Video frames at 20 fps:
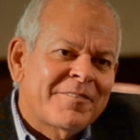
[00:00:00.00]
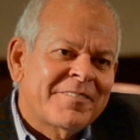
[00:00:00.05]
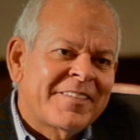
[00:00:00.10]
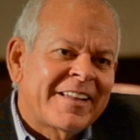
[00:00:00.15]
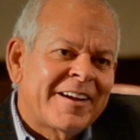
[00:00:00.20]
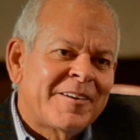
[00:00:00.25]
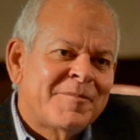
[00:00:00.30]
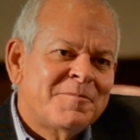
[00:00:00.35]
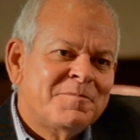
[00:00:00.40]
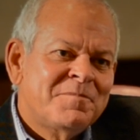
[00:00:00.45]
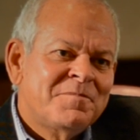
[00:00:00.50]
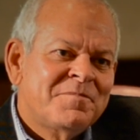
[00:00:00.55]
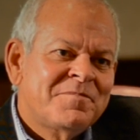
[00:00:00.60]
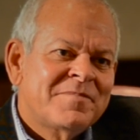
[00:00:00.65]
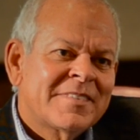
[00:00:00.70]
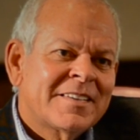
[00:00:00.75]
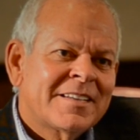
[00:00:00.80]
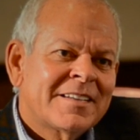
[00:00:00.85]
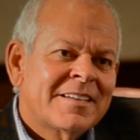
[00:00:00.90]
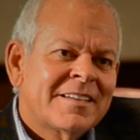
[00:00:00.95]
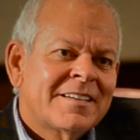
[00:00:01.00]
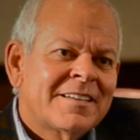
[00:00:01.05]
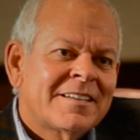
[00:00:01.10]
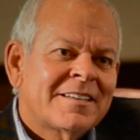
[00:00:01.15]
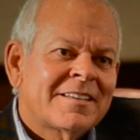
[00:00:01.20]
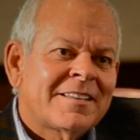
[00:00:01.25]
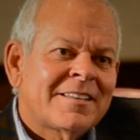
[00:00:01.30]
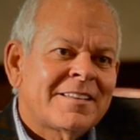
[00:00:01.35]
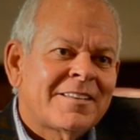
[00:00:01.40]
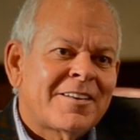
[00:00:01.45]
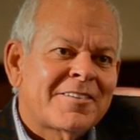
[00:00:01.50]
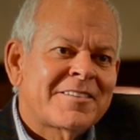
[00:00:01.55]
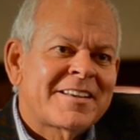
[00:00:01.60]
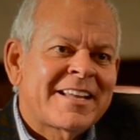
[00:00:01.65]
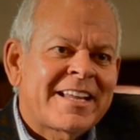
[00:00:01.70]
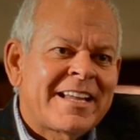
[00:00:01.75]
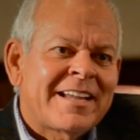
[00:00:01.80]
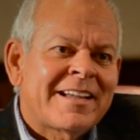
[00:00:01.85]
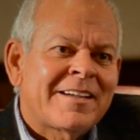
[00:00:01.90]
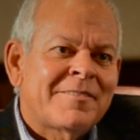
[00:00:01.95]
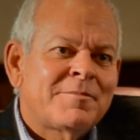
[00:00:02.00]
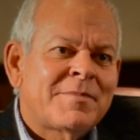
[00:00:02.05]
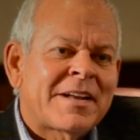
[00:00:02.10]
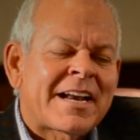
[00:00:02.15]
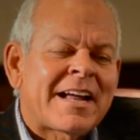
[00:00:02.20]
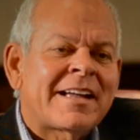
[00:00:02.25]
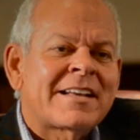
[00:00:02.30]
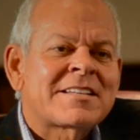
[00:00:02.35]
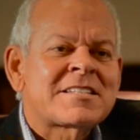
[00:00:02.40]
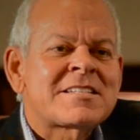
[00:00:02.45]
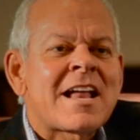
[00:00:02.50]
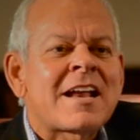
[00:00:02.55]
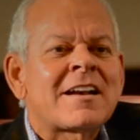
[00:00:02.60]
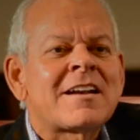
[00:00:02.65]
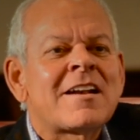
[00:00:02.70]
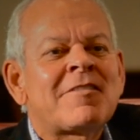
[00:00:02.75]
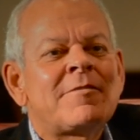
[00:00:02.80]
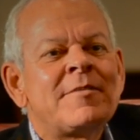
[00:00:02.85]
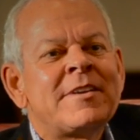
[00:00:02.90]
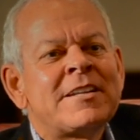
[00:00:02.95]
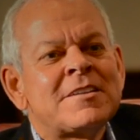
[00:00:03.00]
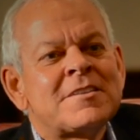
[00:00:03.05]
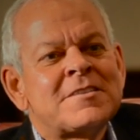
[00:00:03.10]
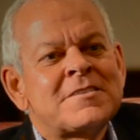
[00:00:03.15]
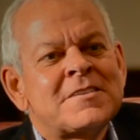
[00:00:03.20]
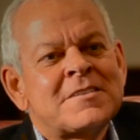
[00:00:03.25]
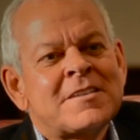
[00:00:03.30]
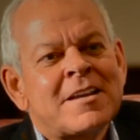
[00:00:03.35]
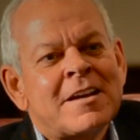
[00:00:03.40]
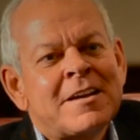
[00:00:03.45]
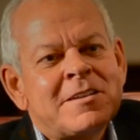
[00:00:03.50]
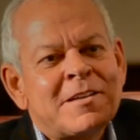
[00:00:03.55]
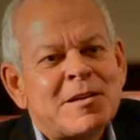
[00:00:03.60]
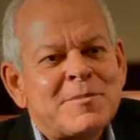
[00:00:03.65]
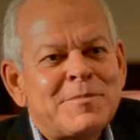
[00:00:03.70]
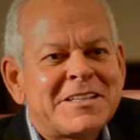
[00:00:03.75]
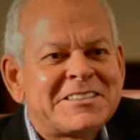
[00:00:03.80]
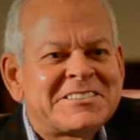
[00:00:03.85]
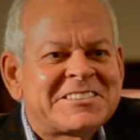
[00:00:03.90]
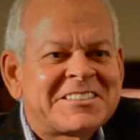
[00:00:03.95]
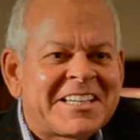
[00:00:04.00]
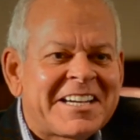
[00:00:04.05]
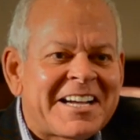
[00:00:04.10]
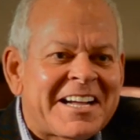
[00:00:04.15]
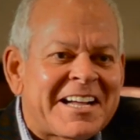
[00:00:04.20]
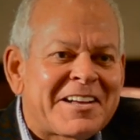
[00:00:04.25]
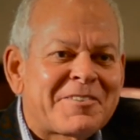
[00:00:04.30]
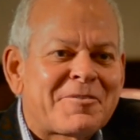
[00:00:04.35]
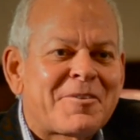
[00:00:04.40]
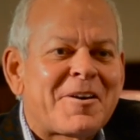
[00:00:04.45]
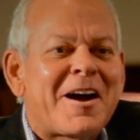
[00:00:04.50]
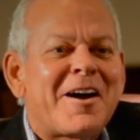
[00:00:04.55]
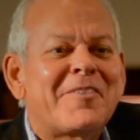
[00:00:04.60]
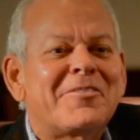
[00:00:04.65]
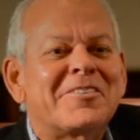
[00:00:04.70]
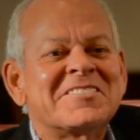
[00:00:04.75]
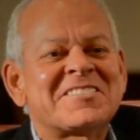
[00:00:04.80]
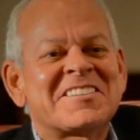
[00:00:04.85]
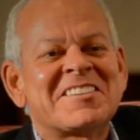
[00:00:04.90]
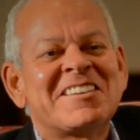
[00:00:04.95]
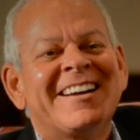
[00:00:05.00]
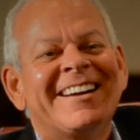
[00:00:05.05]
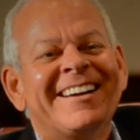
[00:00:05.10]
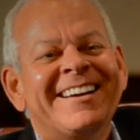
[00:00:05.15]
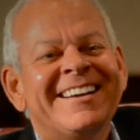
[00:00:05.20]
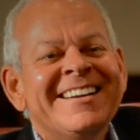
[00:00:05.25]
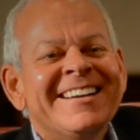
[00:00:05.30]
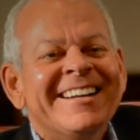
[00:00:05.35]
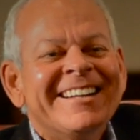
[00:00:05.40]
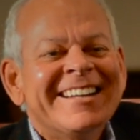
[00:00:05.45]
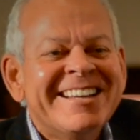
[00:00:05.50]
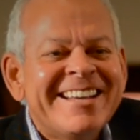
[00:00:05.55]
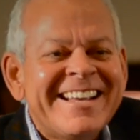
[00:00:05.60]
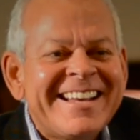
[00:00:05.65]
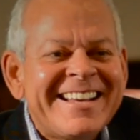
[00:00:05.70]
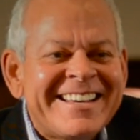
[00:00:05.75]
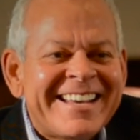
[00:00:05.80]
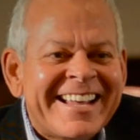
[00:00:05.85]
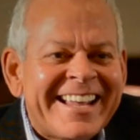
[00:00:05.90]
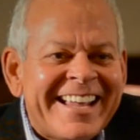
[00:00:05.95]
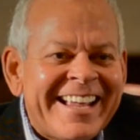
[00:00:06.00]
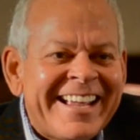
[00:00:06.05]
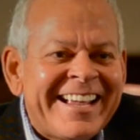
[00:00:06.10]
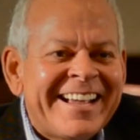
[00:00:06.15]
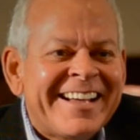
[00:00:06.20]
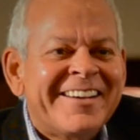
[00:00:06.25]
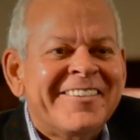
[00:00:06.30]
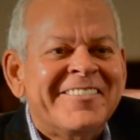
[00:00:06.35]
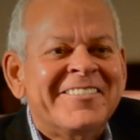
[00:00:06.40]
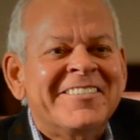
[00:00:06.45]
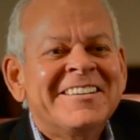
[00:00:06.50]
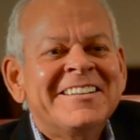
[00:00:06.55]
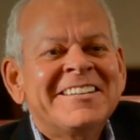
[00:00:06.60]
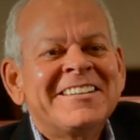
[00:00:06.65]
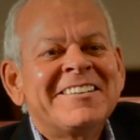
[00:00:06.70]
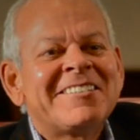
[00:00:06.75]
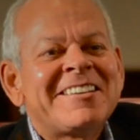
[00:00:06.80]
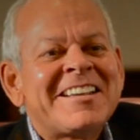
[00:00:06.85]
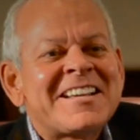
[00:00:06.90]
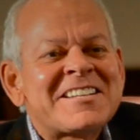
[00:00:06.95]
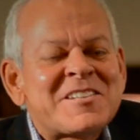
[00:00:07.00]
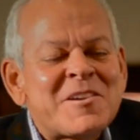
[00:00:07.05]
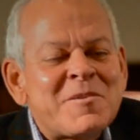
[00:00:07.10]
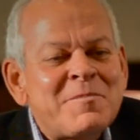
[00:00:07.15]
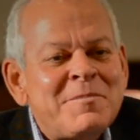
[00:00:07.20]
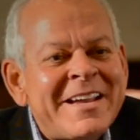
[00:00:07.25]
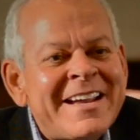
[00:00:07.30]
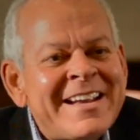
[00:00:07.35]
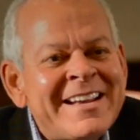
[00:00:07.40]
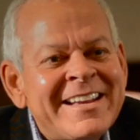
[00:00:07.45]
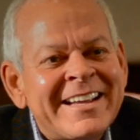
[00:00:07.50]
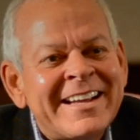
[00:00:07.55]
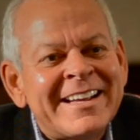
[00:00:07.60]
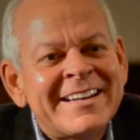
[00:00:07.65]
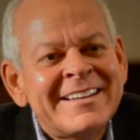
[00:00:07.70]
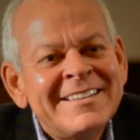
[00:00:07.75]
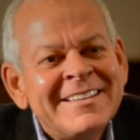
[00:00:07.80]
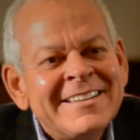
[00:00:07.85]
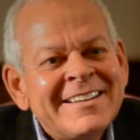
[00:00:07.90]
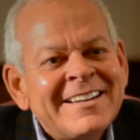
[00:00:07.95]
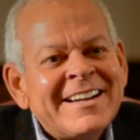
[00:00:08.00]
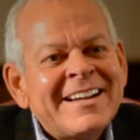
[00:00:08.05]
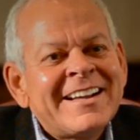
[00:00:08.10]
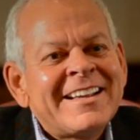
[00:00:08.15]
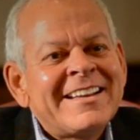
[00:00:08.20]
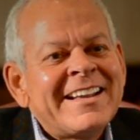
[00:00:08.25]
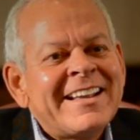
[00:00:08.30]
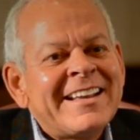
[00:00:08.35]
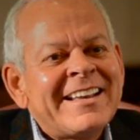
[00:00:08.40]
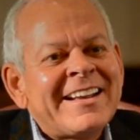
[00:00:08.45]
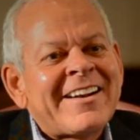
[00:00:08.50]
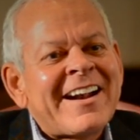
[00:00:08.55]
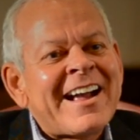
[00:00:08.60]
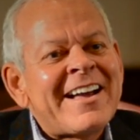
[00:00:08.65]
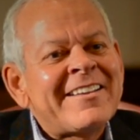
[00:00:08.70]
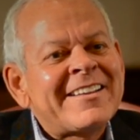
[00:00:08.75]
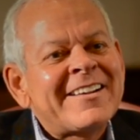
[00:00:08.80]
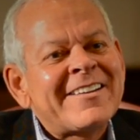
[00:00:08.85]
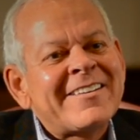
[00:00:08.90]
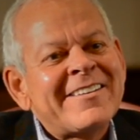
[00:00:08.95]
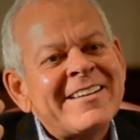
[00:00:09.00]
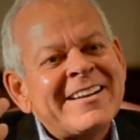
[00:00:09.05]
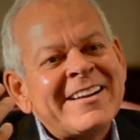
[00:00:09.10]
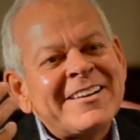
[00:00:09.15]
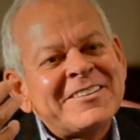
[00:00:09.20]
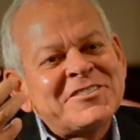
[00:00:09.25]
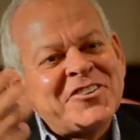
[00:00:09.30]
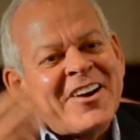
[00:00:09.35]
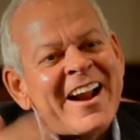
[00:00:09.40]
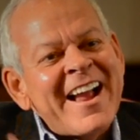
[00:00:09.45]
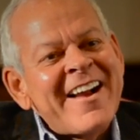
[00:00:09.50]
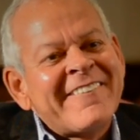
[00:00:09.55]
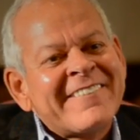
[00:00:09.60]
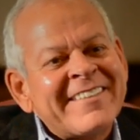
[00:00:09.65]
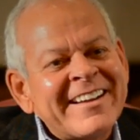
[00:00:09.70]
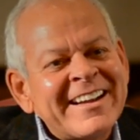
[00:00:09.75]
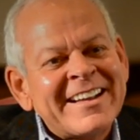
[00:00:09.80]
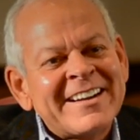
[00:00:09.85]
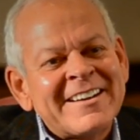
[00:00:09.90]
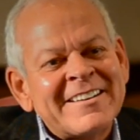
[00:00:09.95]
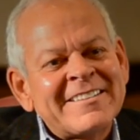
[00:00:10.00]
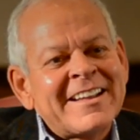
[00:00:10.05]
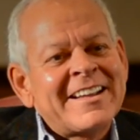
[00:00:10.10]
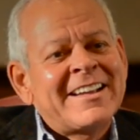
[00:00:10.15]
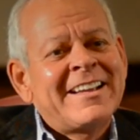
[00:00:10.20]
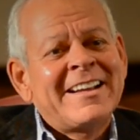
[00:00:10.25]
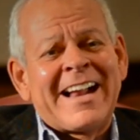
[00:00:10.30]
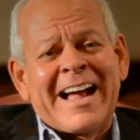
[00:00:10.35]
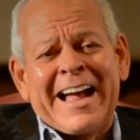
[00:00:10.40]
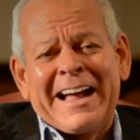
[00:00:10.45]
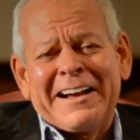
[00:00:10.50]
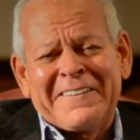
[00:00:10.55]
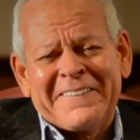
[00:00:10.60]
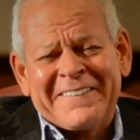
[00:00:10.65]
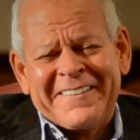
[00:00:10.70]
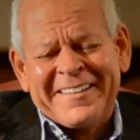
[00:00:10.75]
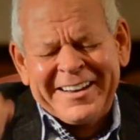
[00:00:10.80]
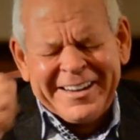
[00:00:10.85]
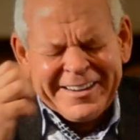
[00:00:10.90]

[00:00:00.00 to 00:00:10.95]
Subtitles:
them learn to give. But it's not enough for me just to say, you a bunch of God robbers. You need to give. You're disobedient. And they're out there and they're drowning and they're thinking, I agree,